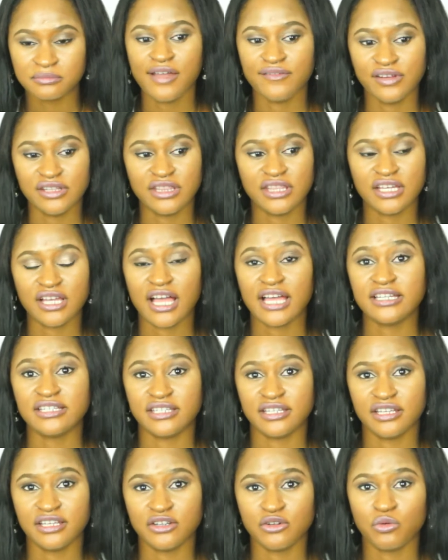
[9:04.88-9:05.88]
everything I
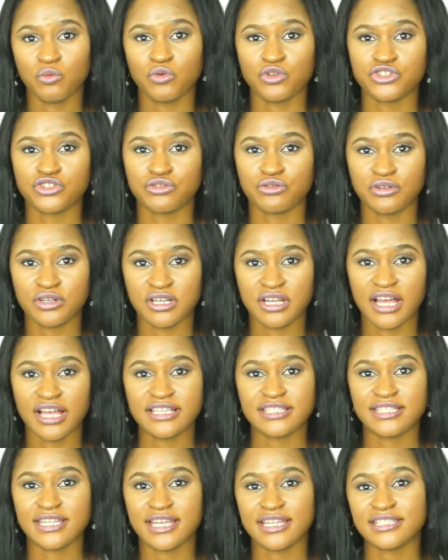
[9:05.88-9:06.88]
did was
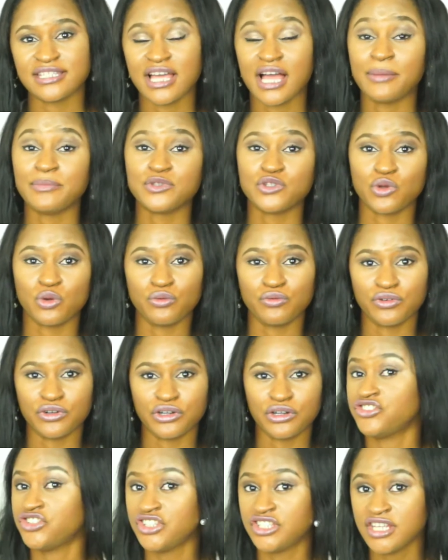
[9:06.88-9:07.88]
scrutinized 10 times over.
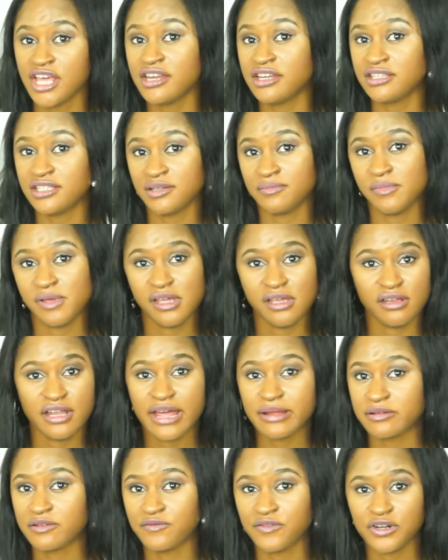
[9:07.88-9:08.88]
She said it to me
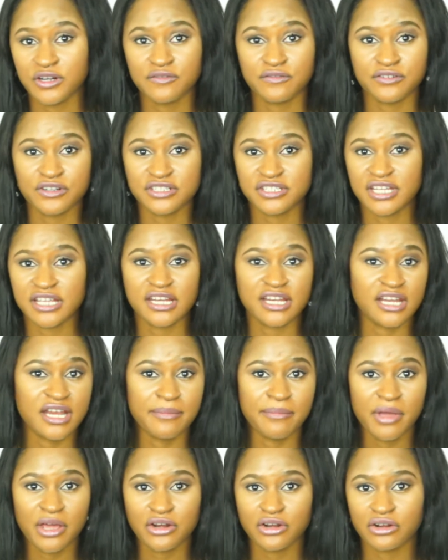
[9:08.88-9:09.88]
like the very first day that I
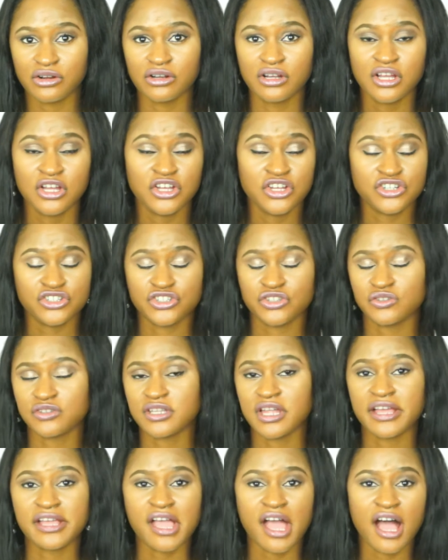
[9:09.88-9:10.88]
met her. She was
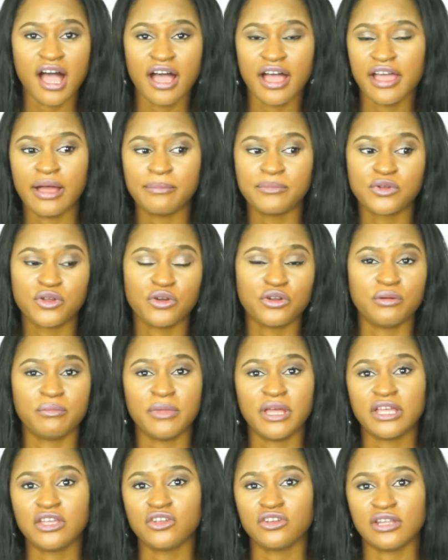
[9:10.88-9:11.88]
like, I'm going to
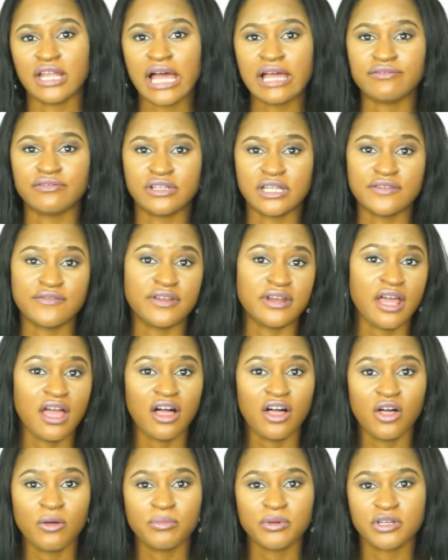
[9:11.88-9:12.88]
make your life a living
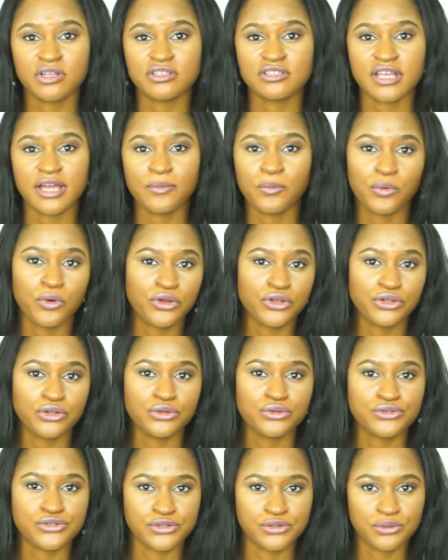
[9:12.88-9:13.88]
hell because I want
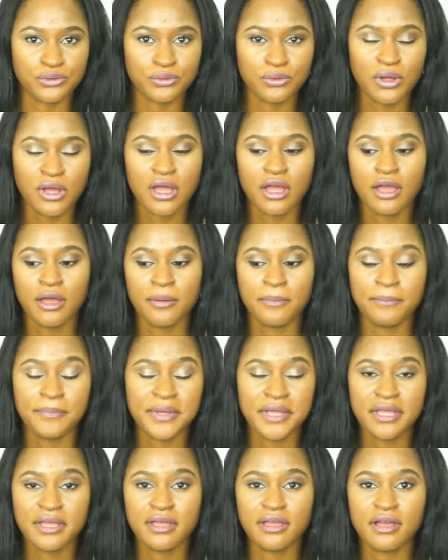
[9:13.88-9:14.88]
you to
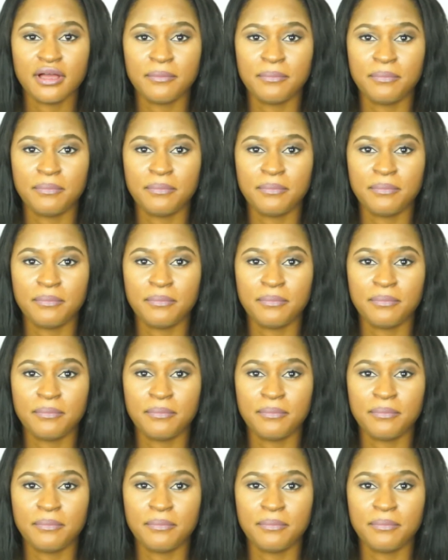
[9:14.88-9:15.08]
be